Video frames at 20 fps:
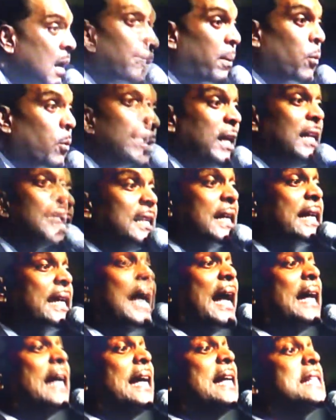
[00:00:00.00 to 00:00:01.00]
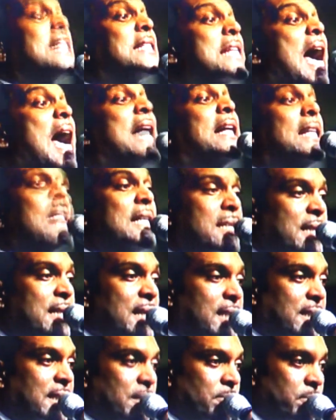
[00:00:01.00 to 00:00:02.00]
But we need to get inside of the
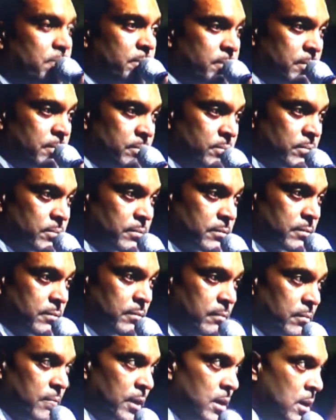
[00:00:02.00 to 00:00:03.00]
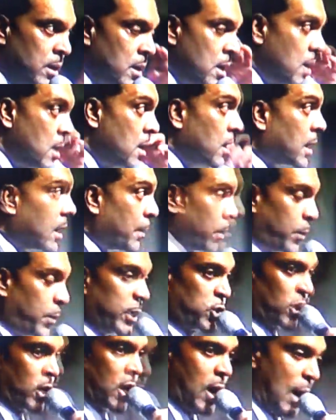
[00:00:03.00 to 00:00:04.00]
system. A couple of
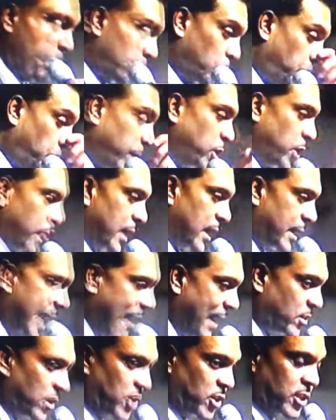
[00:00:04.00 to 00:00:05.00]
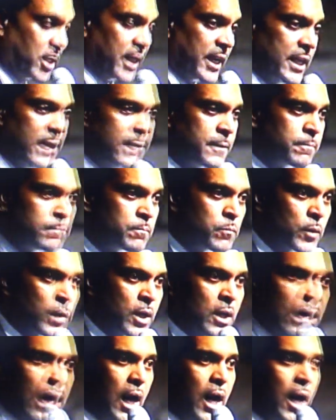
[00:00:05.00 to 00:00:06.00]
weeks ago, I was preaching in Kansas City.
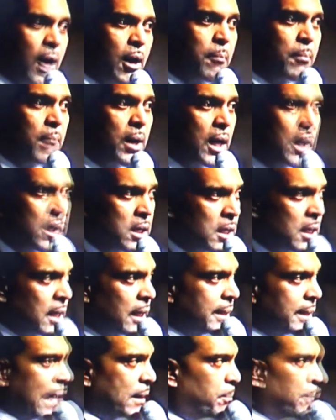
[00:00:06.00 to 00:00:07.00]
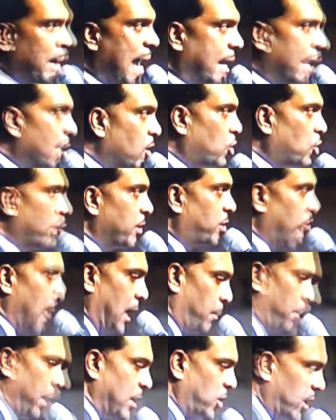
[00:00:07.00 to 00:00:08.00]
They had a Black History
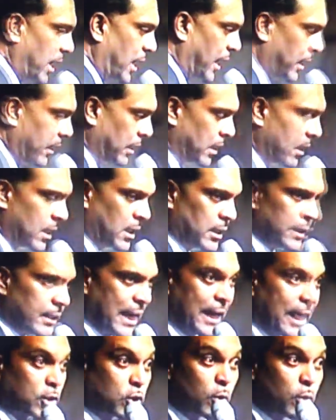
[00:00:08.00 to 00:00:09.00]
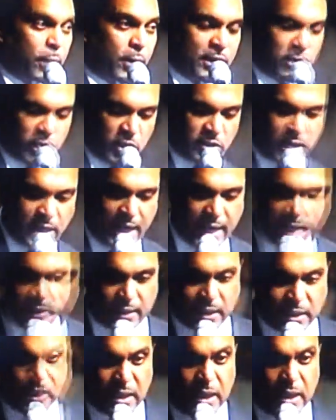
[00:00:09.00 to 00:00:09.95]
celebration, and they had two preachers. They had